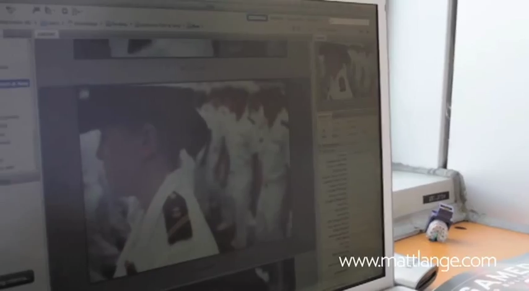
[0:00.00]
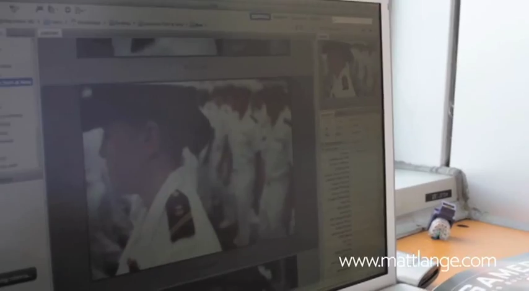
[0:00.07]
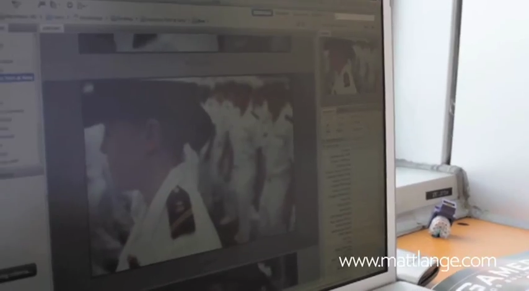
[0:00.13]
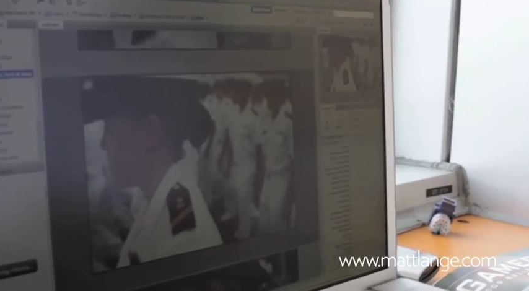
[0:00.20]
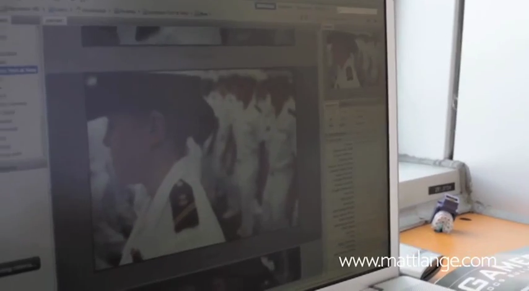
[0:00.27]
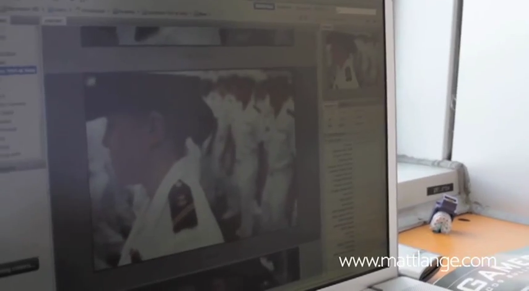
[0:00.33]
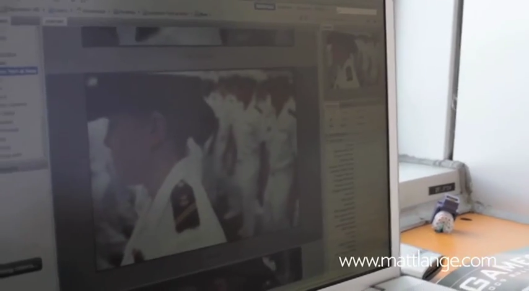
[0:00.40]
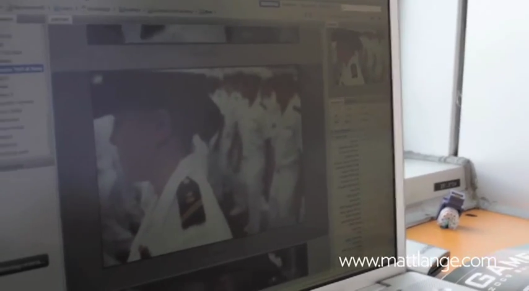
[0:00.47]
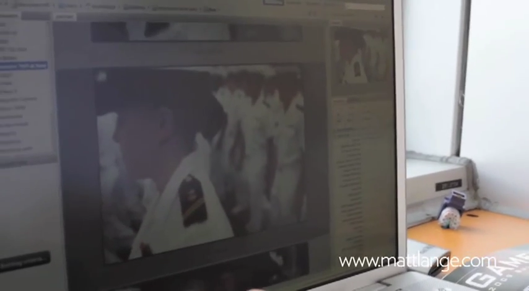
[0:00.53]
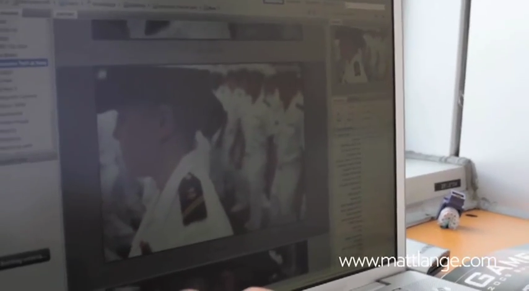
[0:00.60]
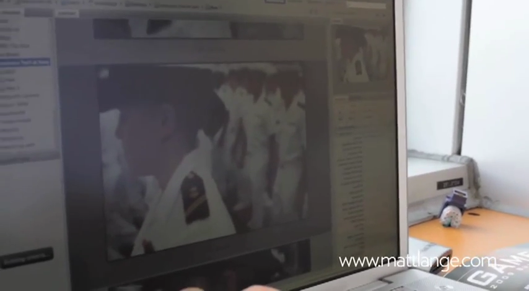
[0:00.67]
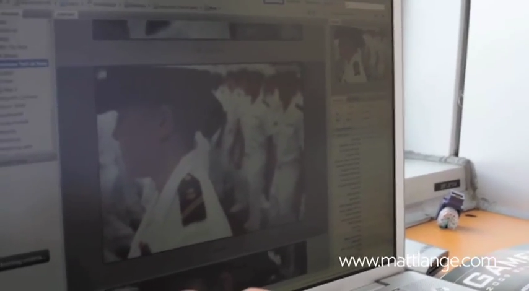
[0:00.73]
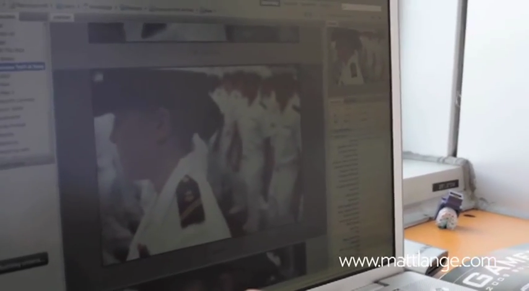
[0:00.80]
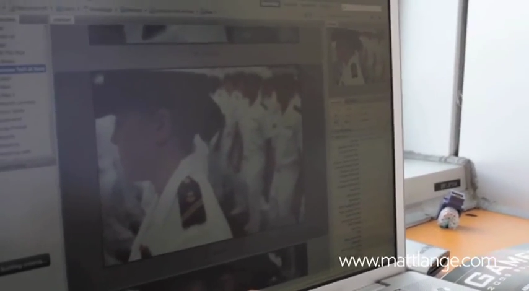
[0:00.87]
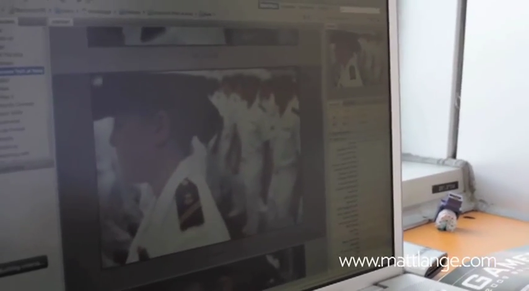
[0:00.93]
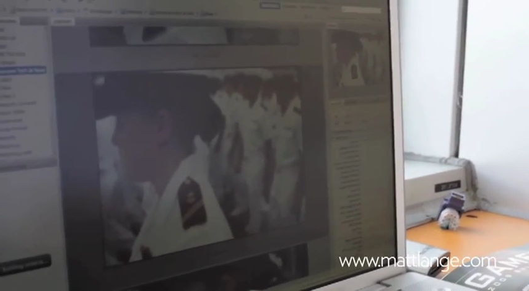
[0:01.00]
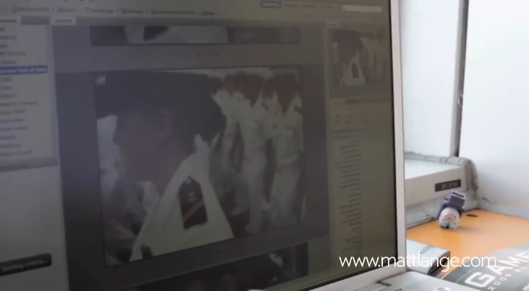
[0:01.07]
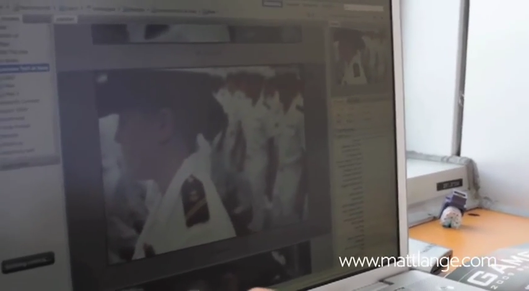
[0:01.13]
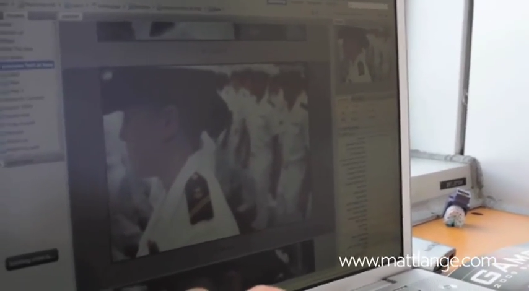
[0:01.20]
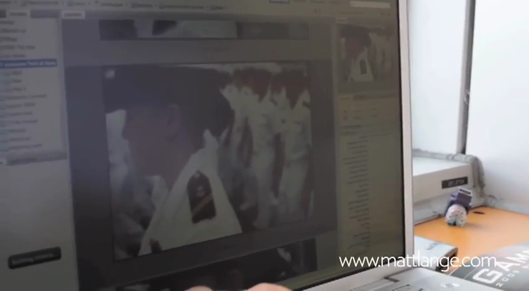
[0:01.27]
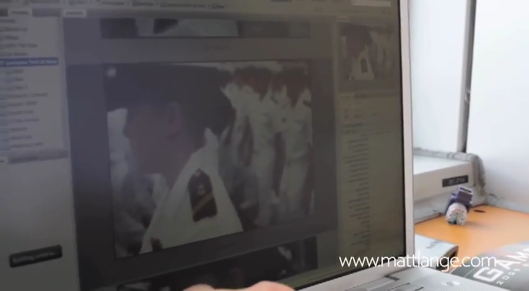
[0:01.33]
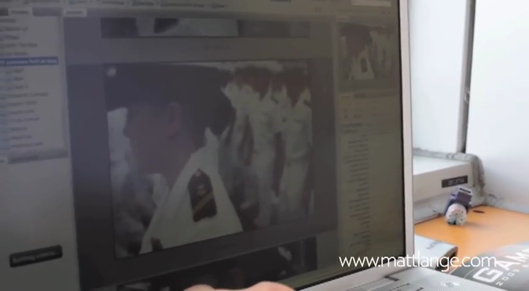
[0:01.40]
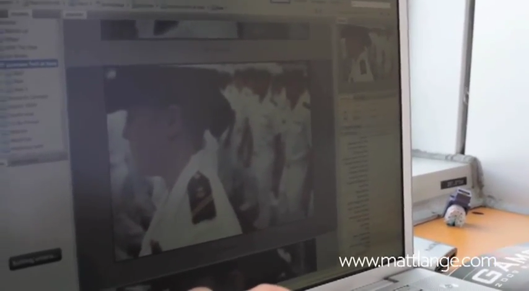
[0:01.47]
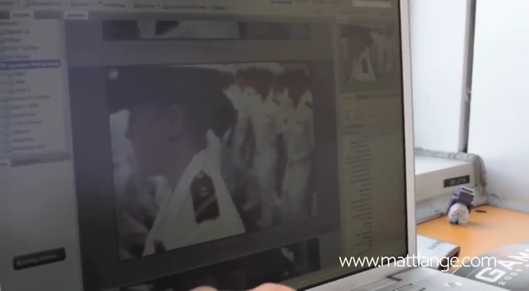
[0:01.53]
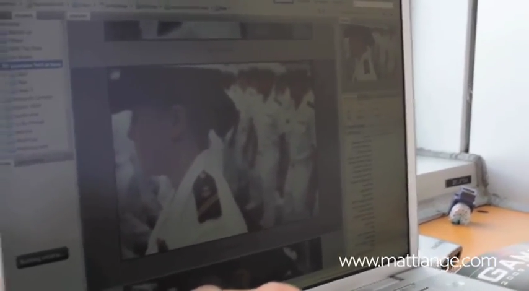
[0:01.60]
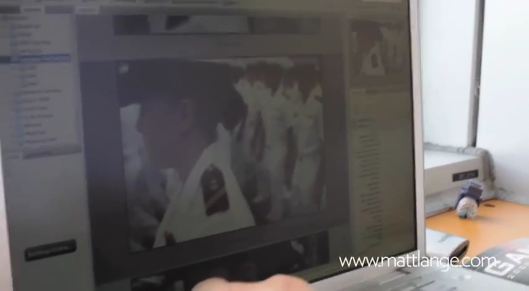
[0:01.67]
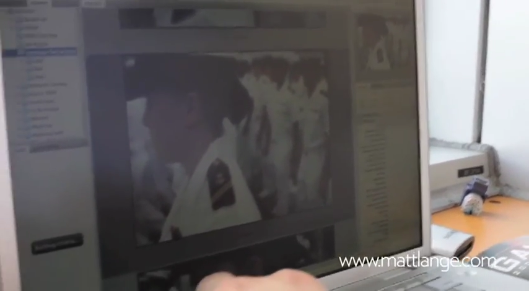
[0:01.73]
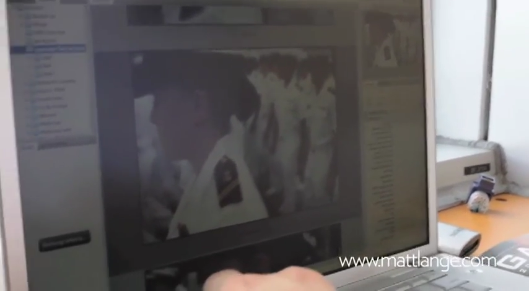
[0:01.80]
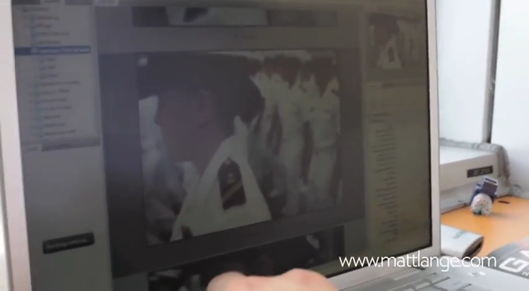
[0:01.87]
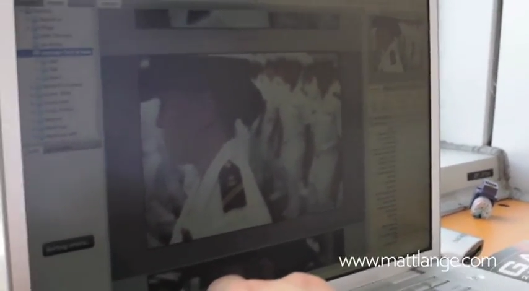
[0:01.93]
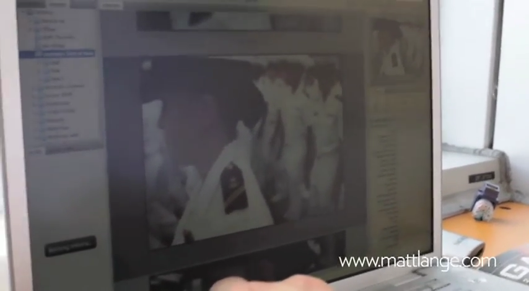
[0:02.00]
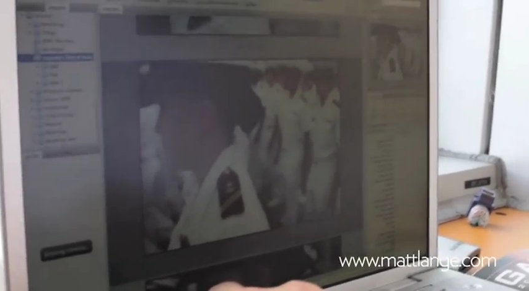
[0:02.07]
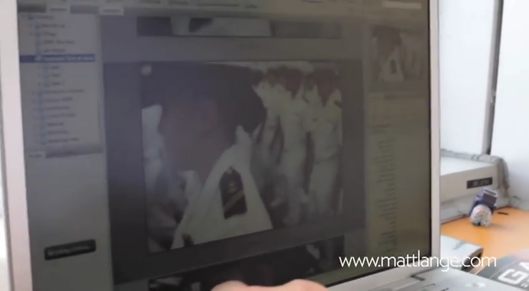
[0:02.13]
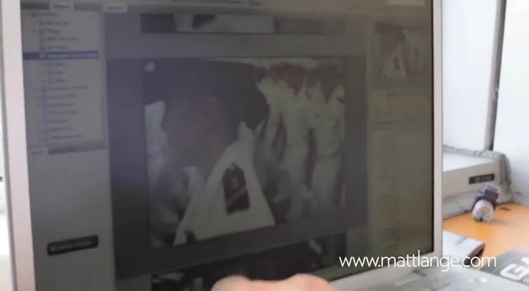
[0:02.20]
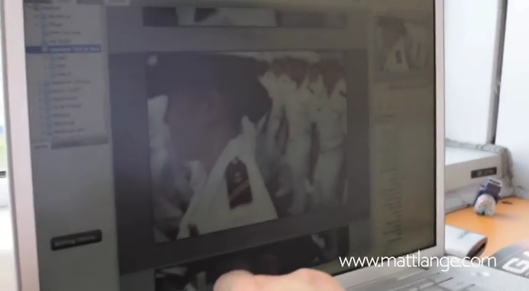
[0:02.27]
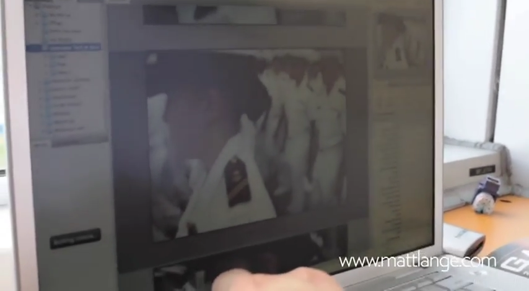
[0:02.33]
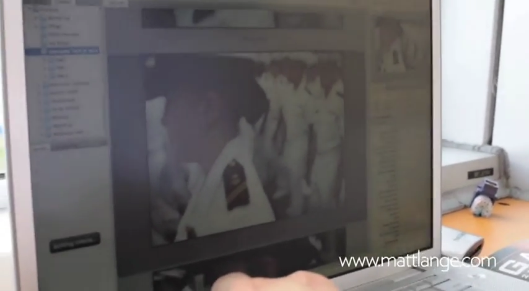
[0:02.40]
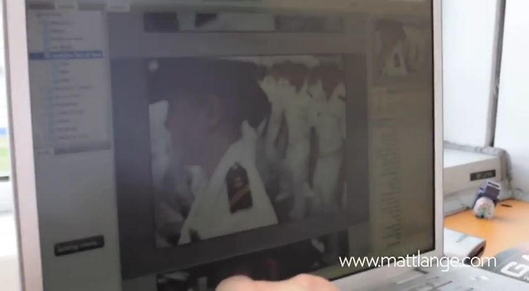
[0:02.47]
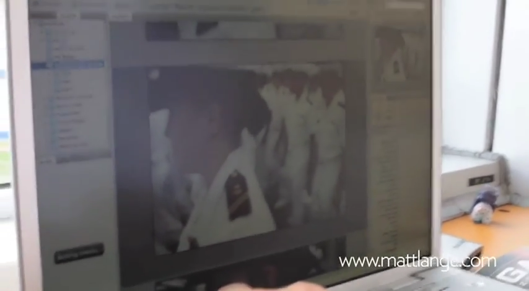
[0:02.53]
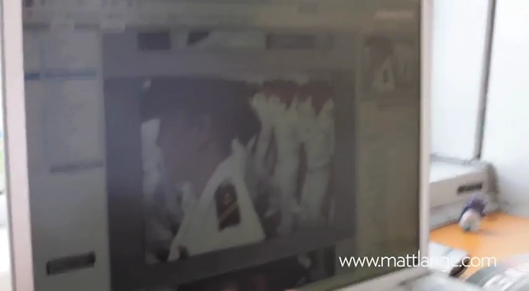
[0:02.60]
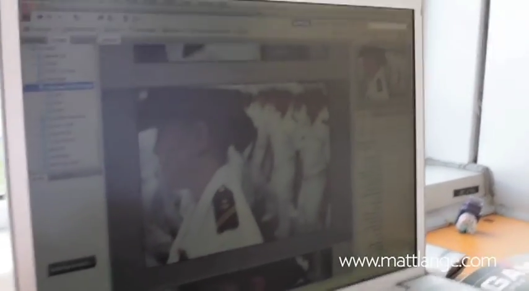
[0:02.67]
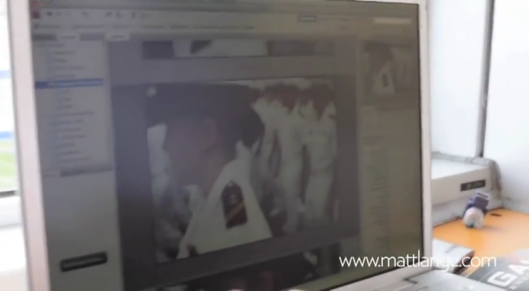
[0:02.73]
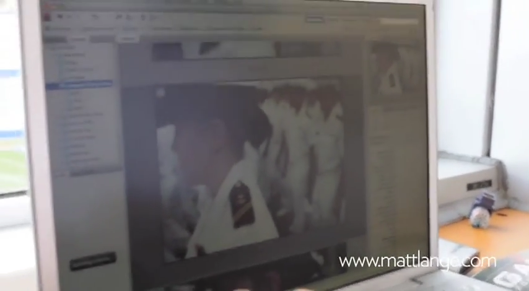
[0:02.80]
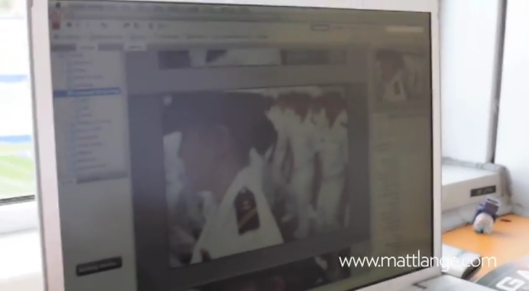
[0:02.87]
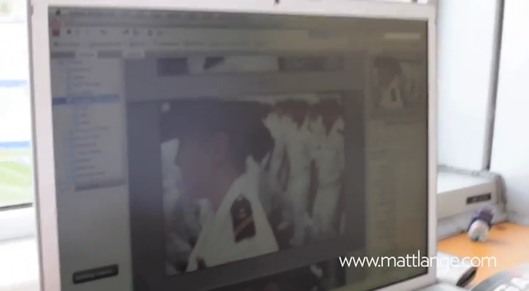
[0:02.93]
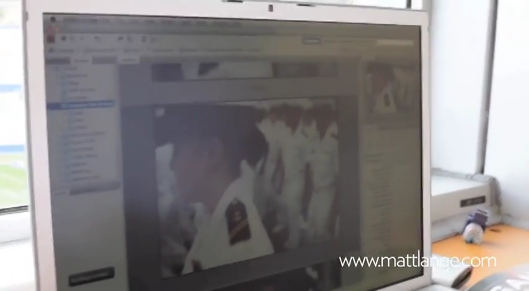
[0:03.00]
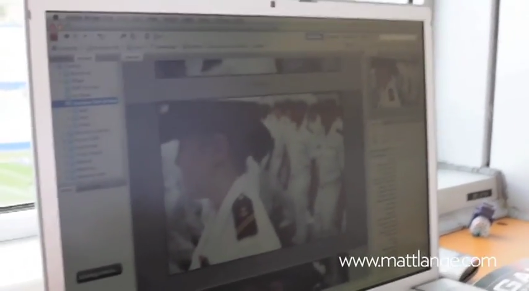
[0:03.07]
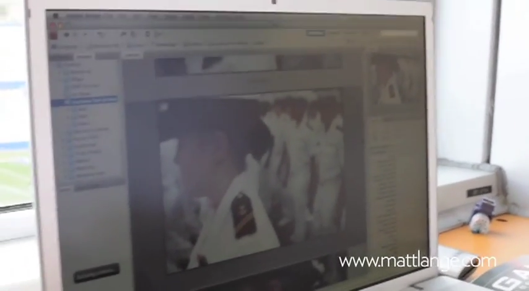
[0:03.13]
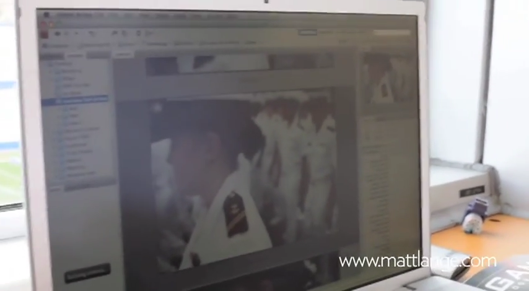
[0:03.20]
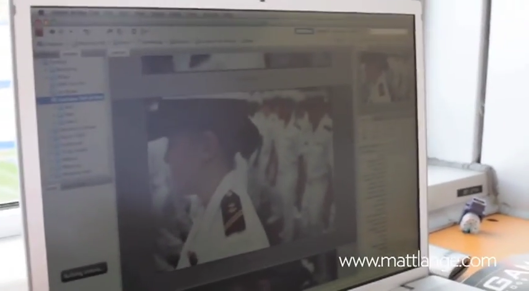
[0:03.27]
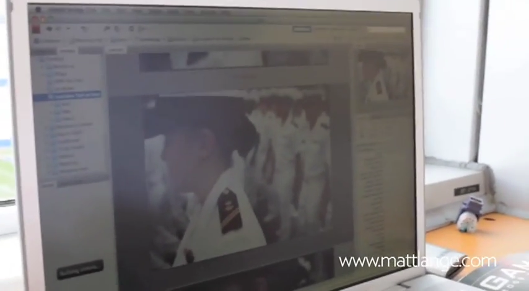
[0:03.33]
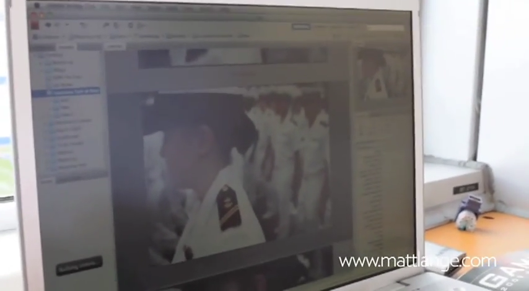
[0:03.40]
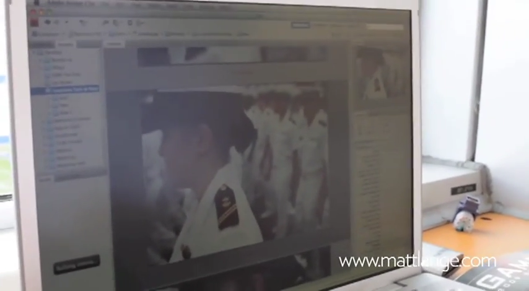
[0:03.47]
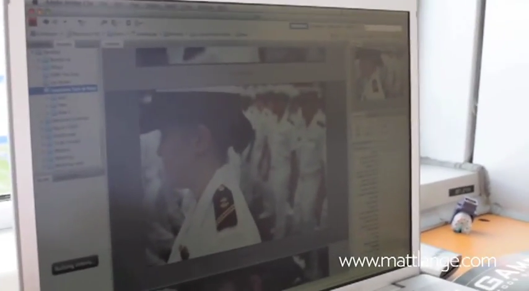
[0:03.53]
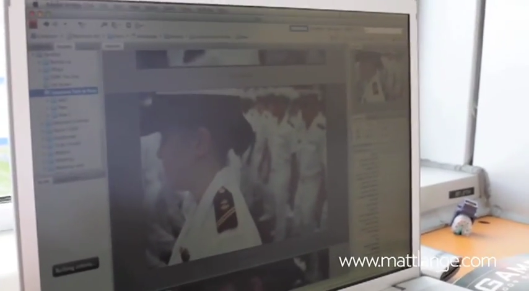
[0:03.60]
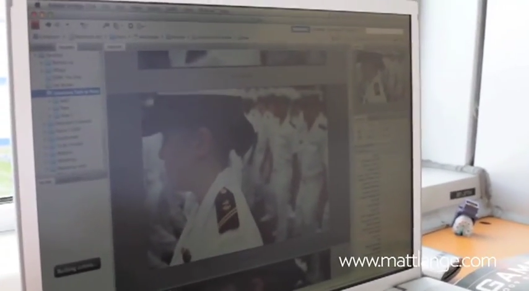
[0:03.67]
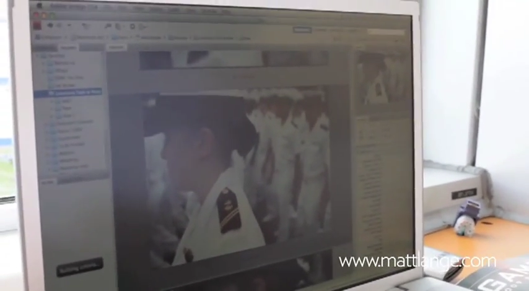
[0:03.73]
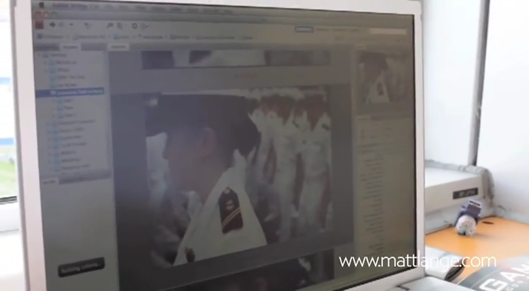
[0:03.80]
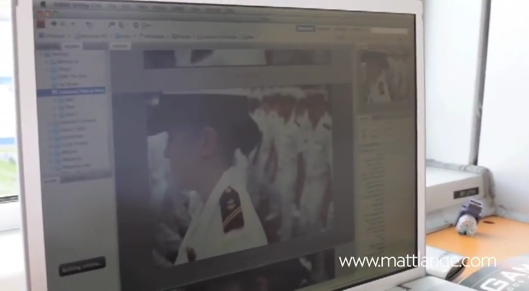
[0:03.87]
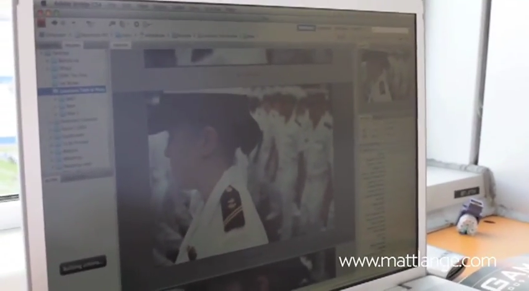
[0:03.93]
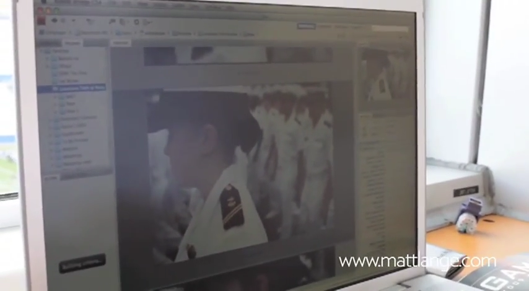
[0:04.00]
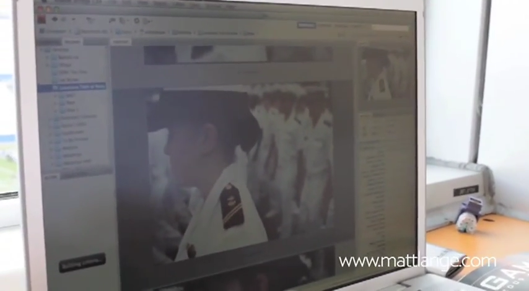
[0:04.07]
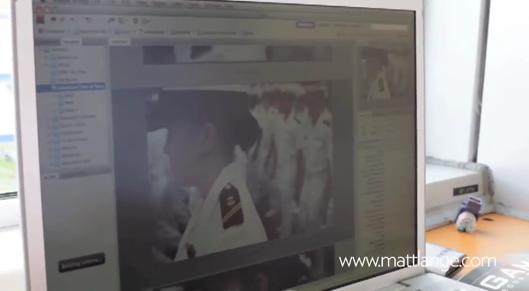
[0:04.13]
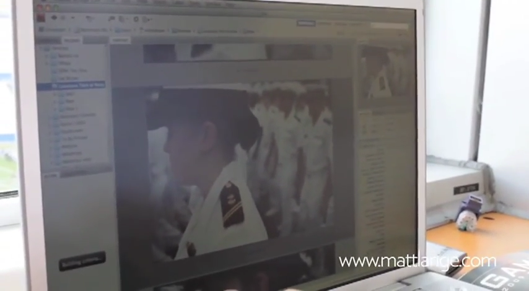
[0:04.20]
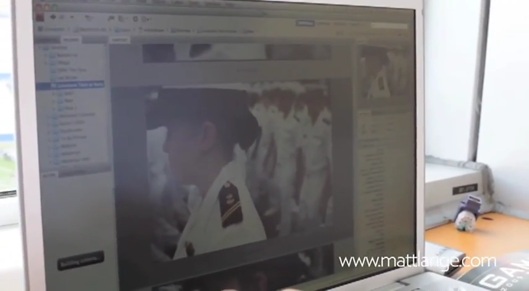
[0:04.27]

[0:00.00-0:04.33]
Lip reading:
[unreadable: no face in view]